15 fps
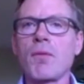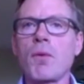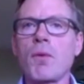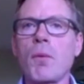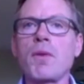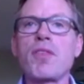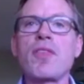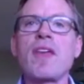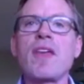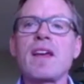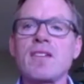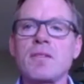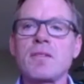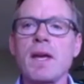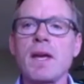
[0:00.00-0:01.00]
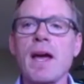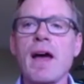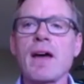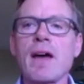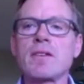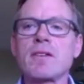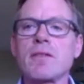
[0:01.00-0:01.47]
what we think is being
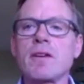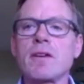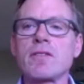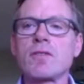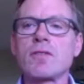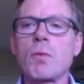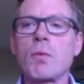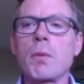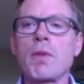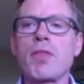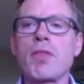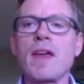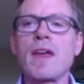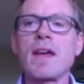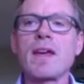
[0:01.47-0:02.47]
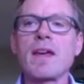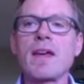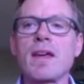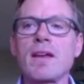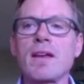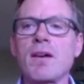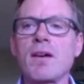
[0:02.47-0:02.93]
asked of us, or what we think
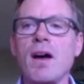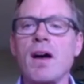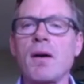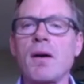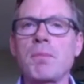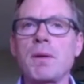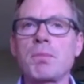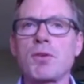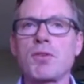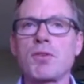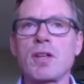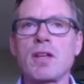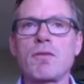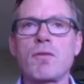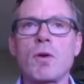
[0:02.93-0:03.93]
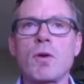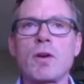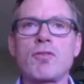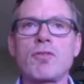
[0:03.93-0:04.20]
people are looking for.